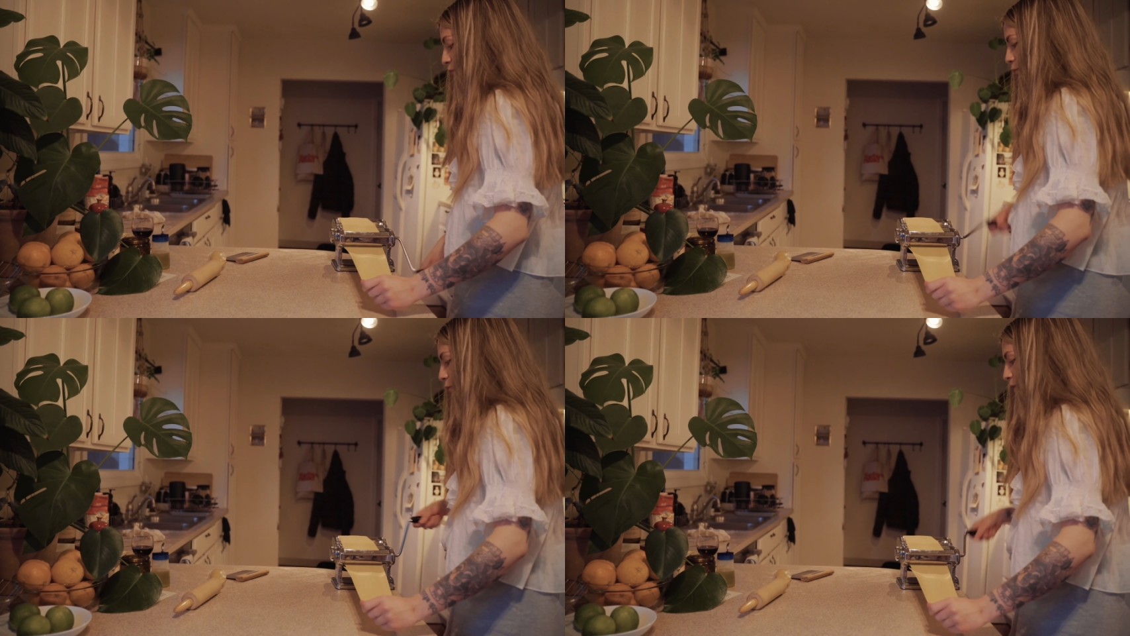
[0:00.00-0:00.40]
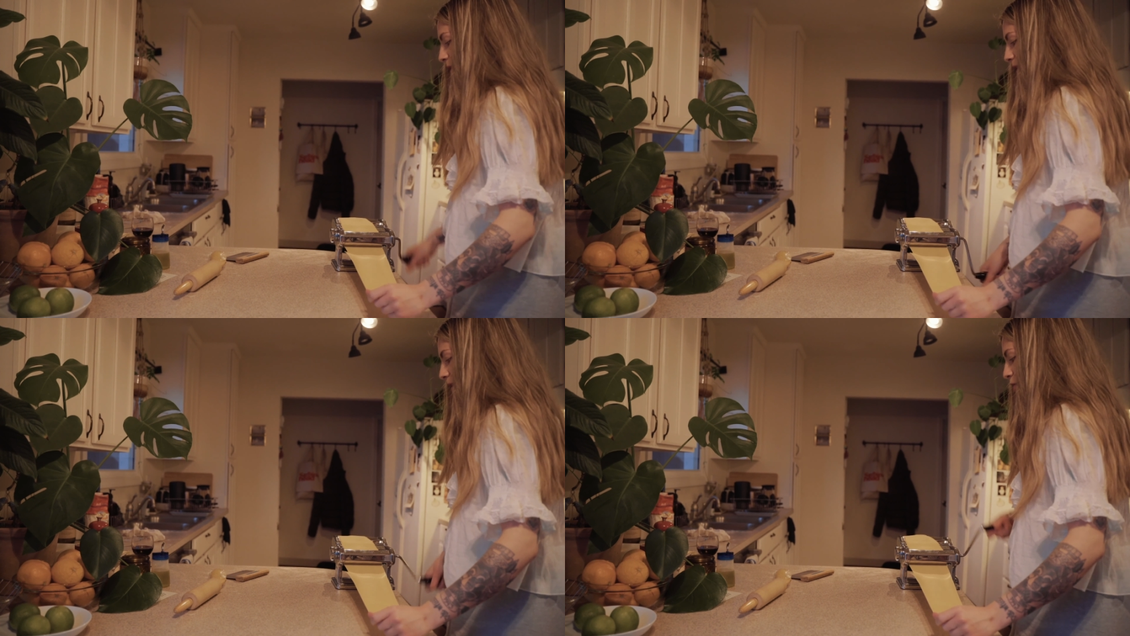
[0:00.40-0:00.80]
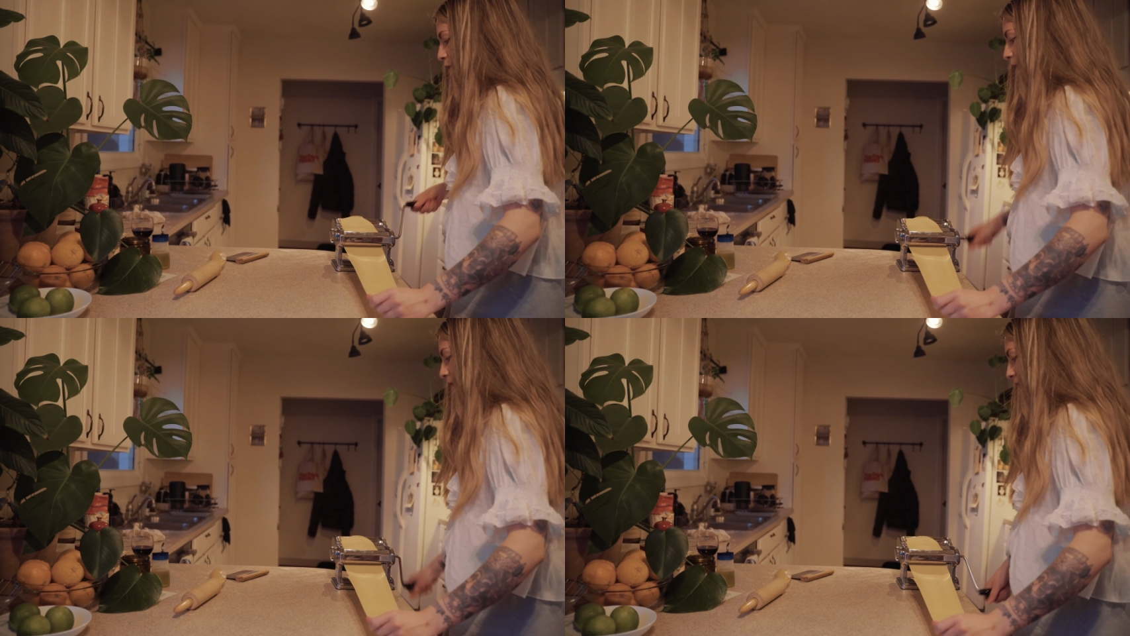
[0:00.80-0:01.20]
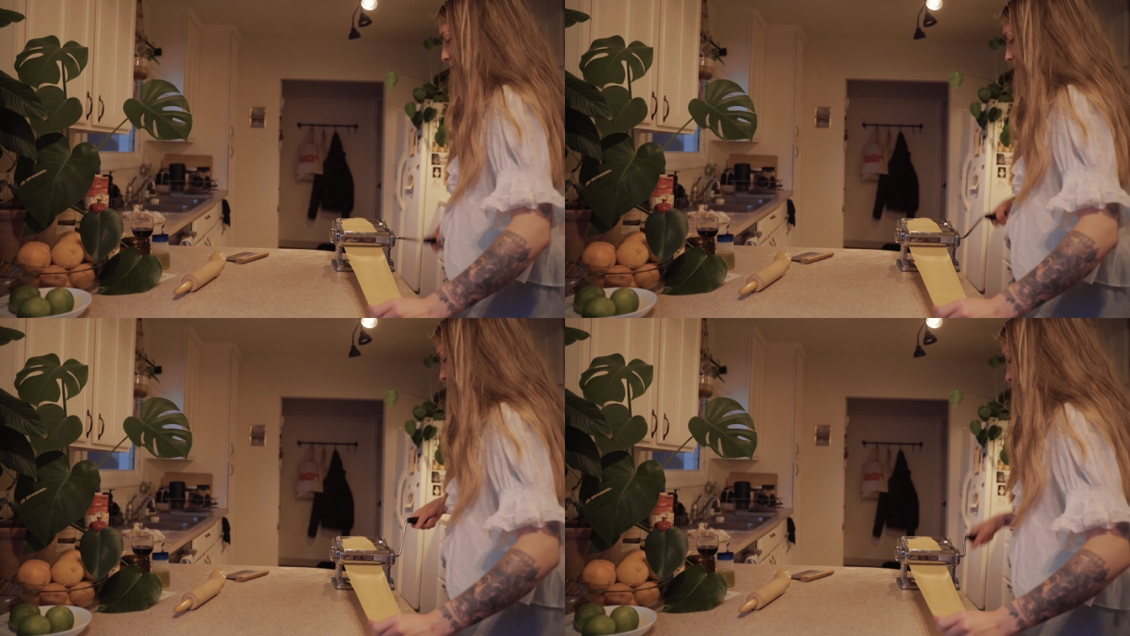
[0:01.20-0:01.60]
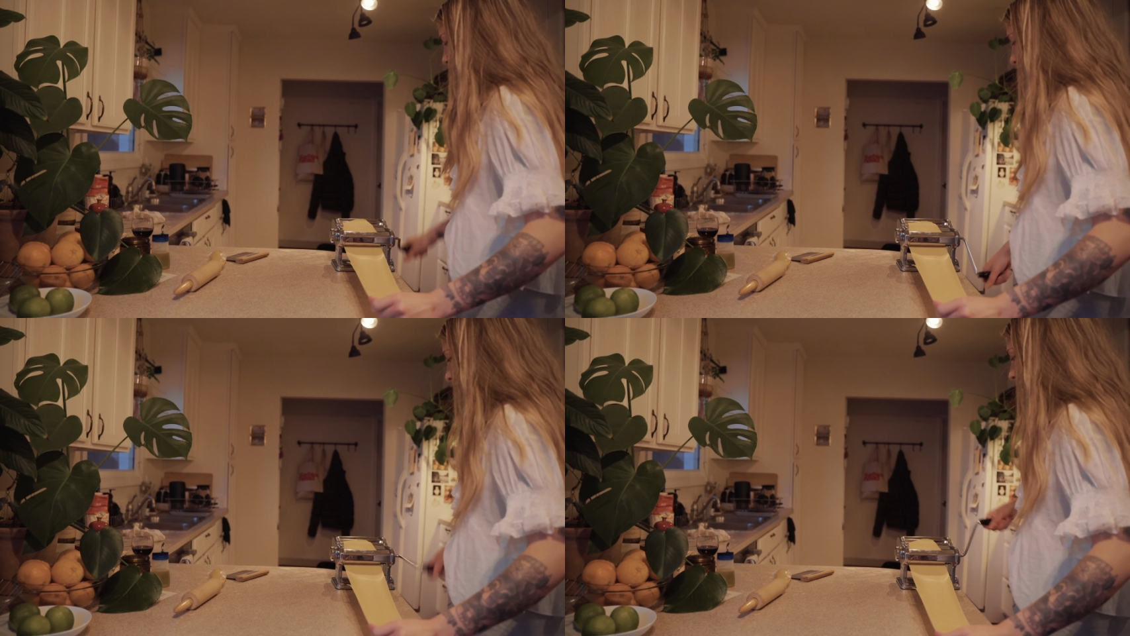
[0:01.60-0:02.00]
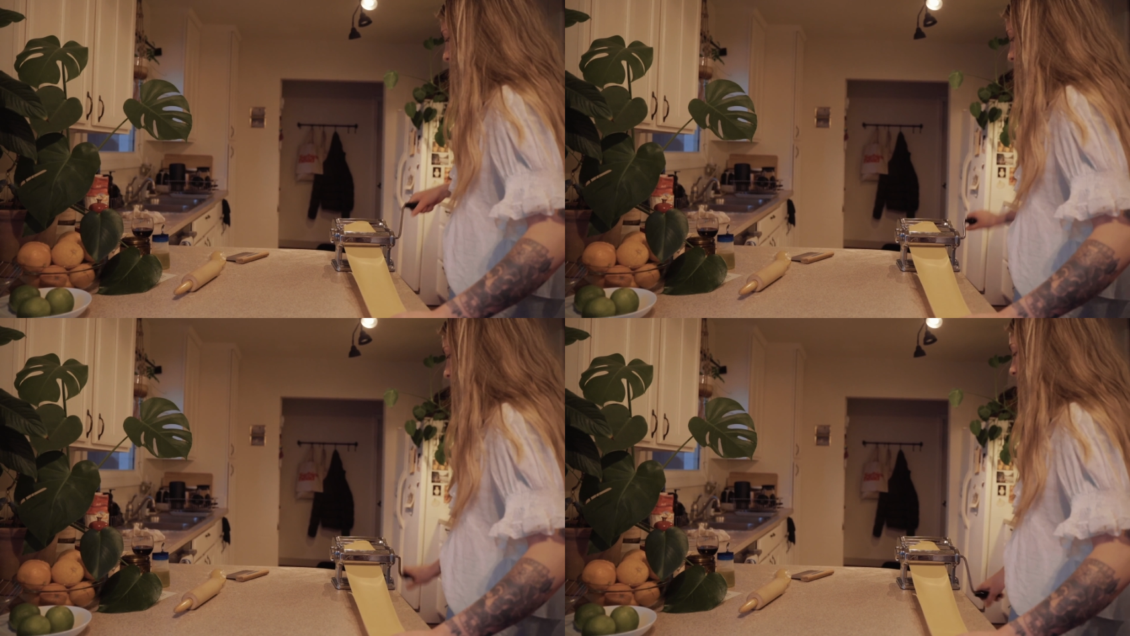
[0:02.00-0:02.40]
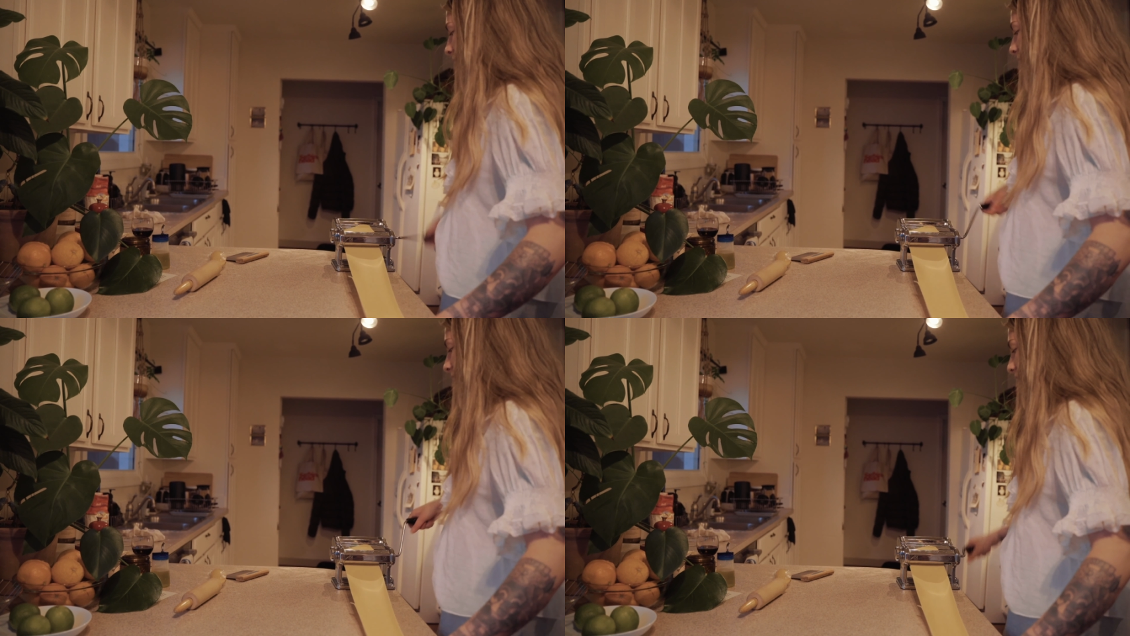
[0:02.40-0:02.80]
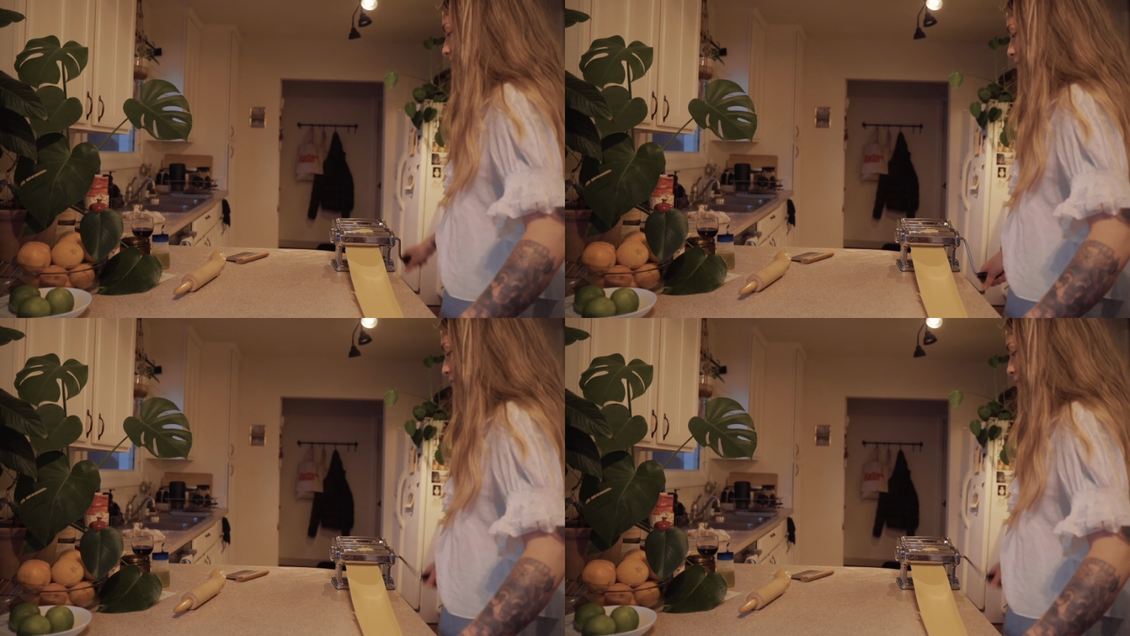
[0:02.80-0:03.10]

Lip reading: No face is visible, so there are no lips to read.